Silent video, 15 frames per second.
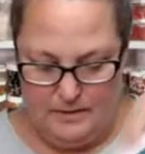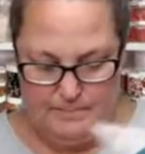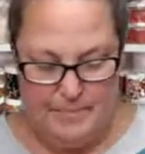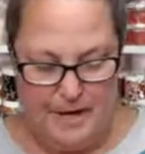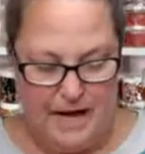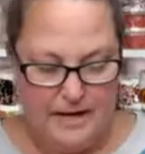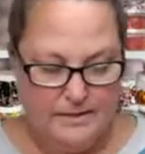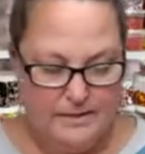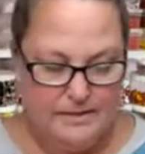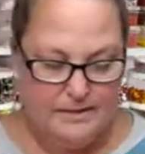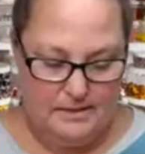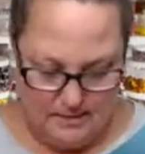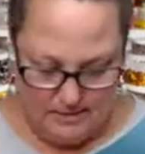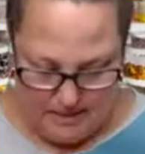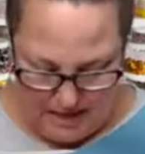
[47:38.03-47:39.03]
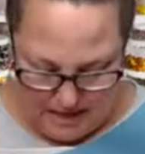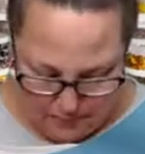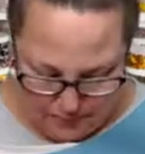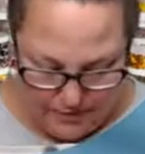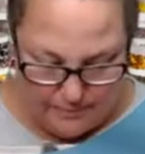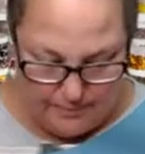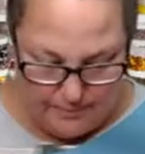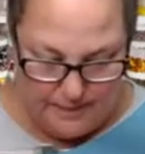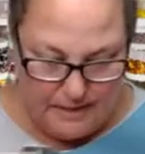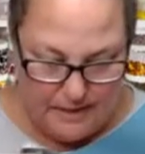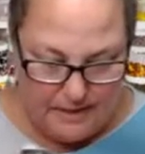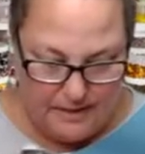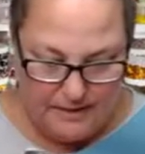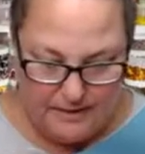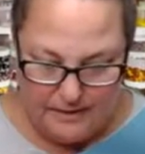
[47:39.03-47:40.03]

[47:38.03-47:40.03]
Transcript: But I will be